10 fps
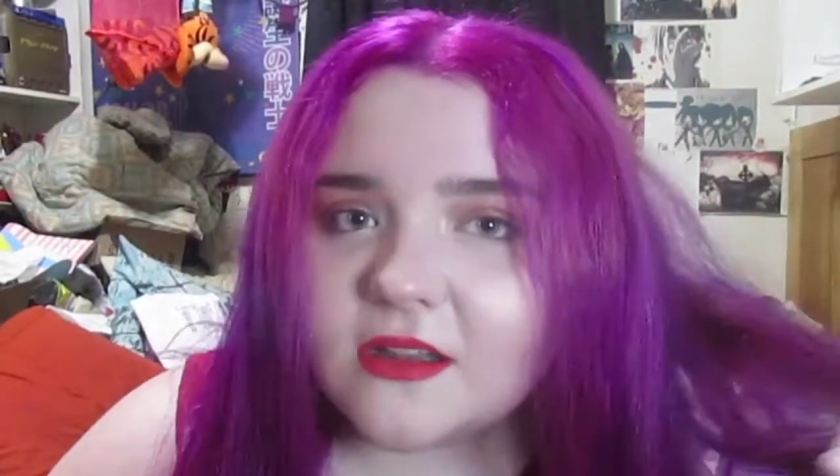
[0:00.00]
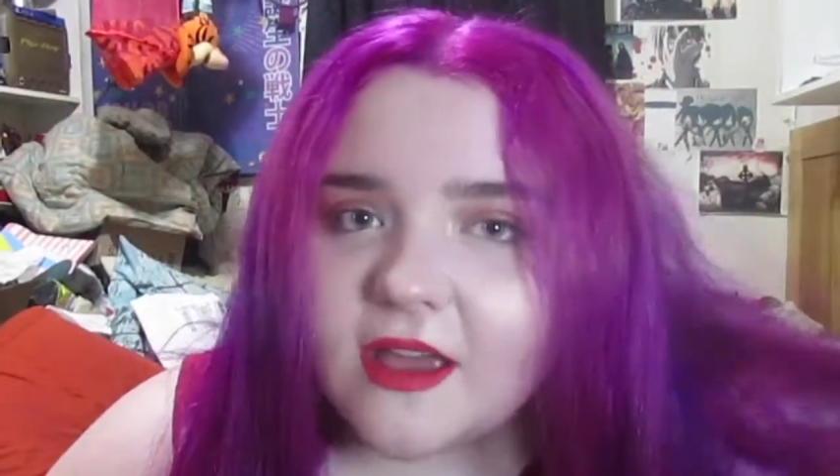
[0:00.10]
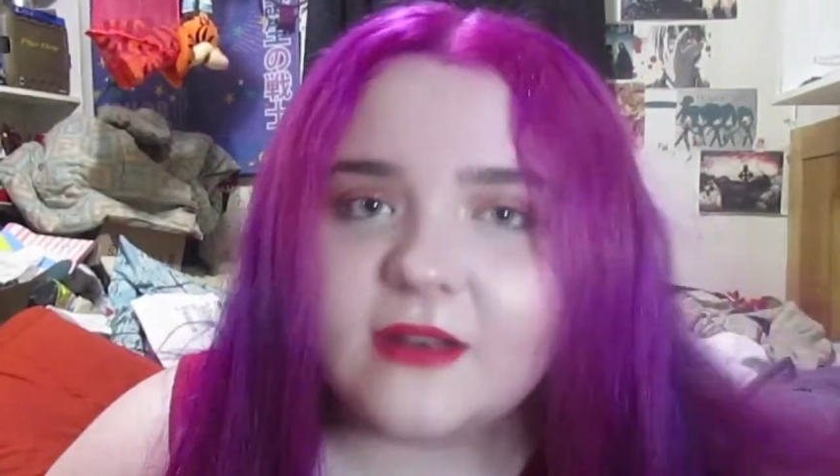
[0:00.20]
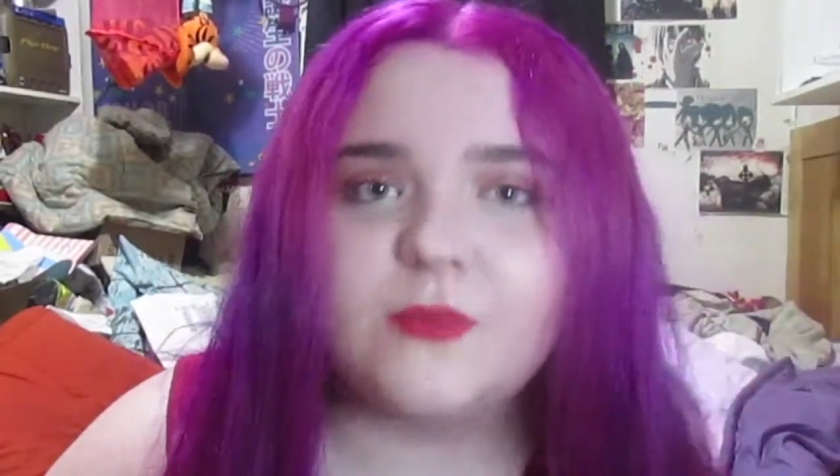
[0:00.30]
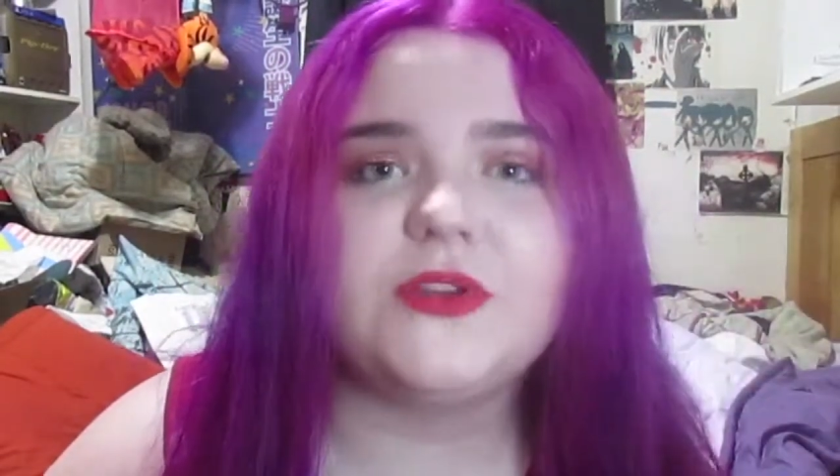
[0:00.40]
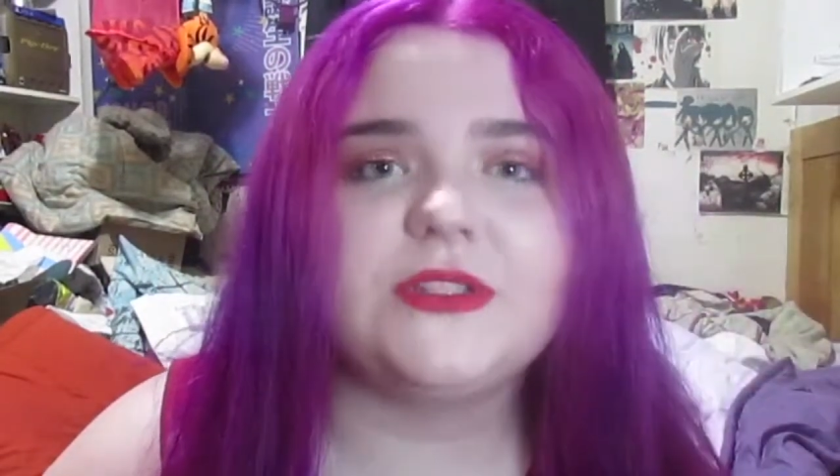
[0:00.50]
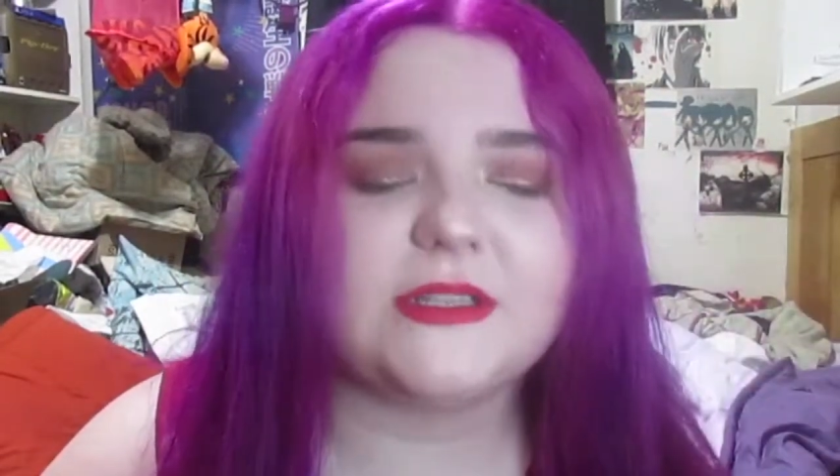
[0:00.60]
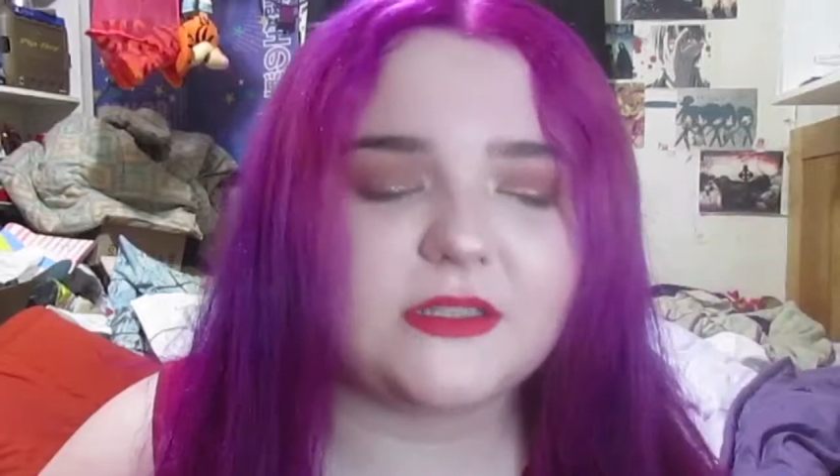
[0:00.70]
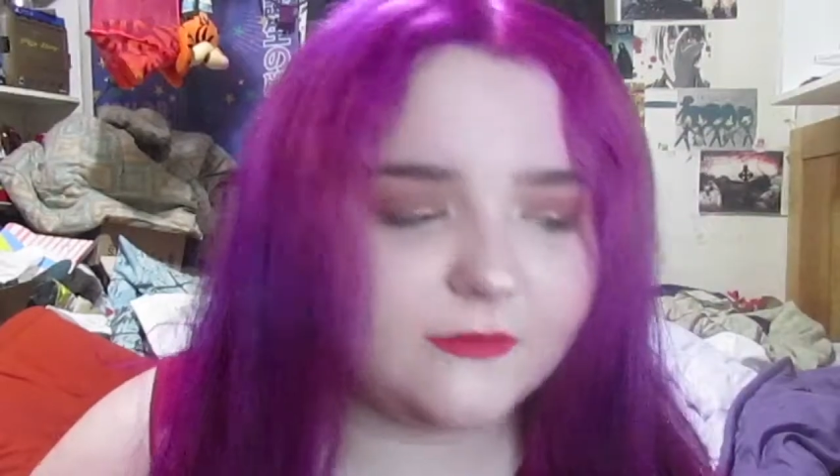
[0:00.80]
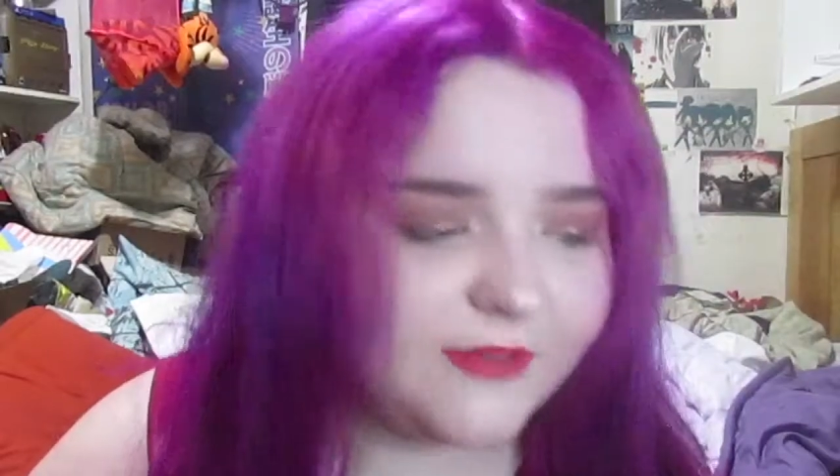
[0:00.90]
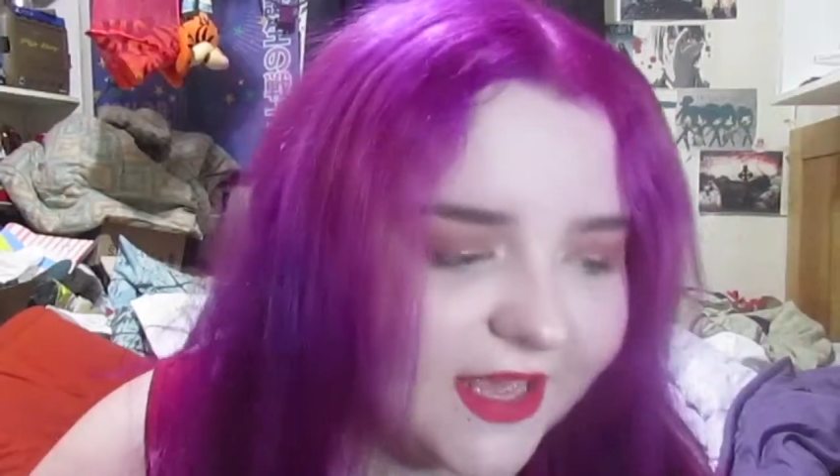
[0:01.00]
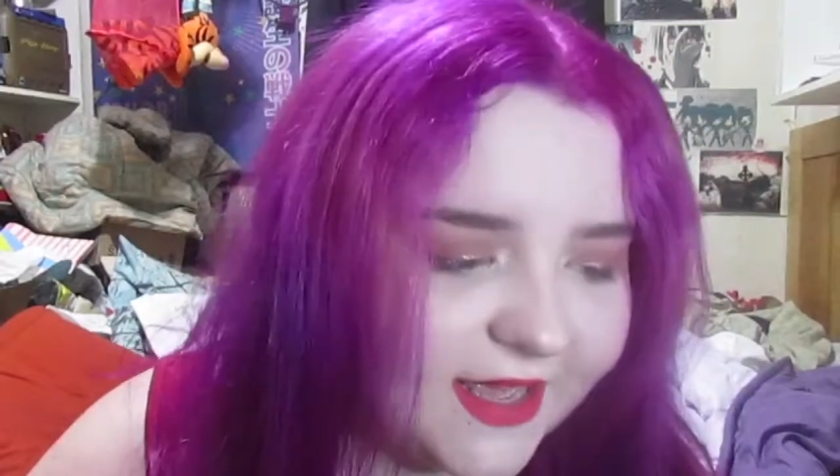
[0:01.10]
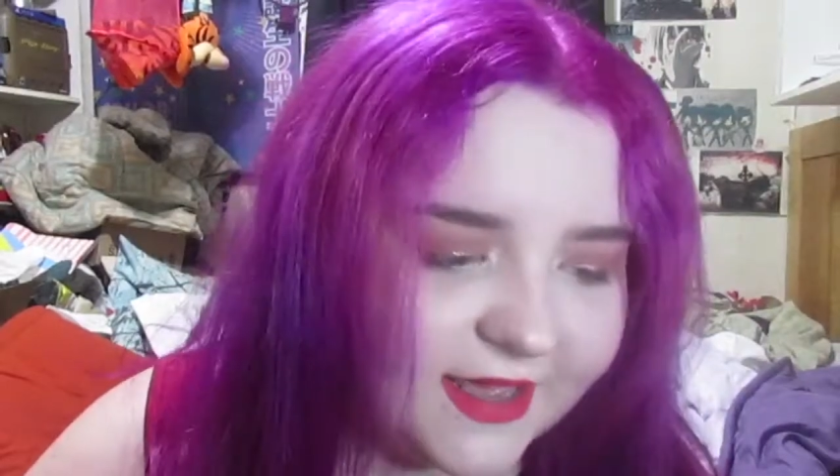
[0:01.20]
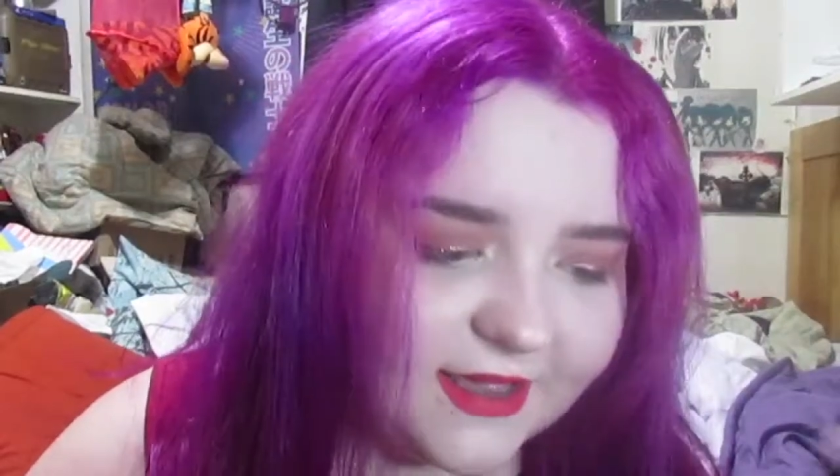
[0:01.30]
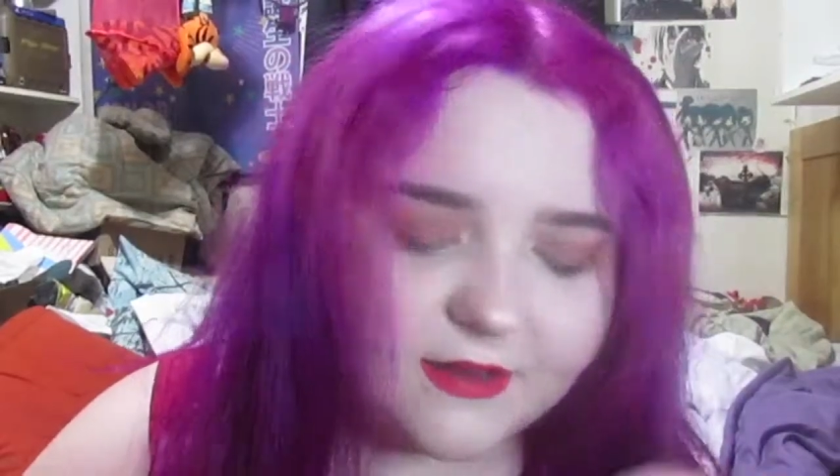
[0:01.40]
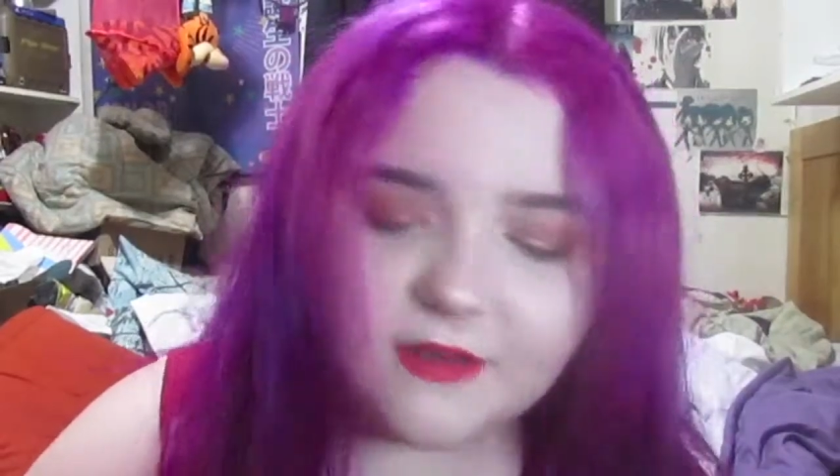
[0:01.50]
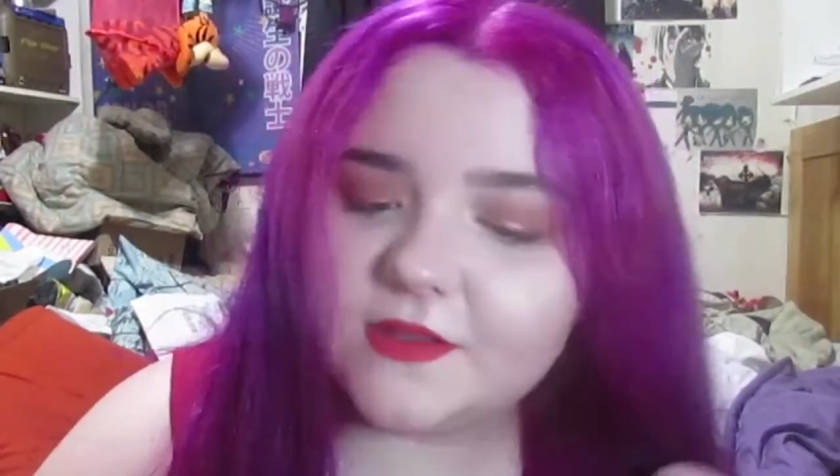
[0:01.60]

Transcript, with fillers: on animals. It's vegan.